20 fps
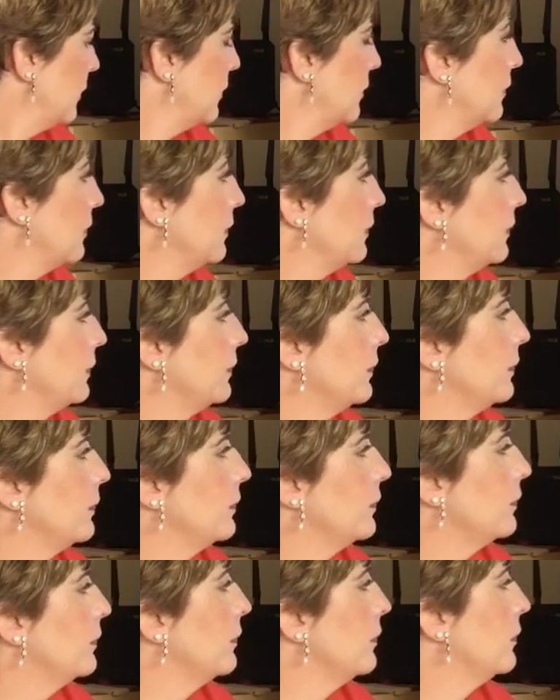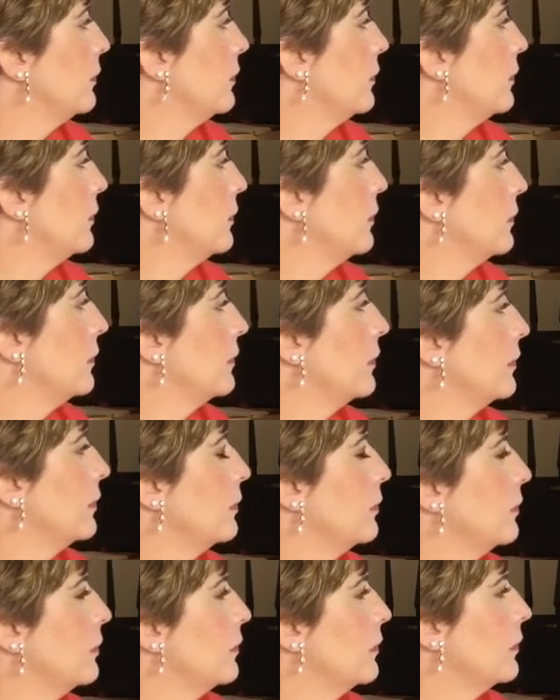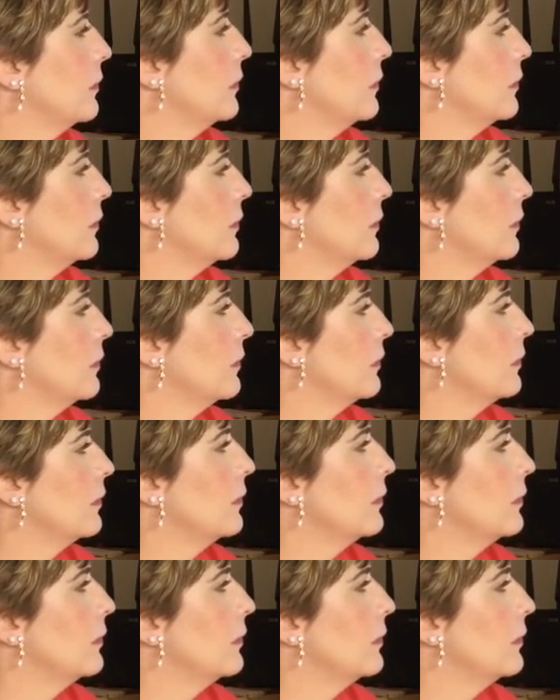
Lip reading: The speed of the wind with an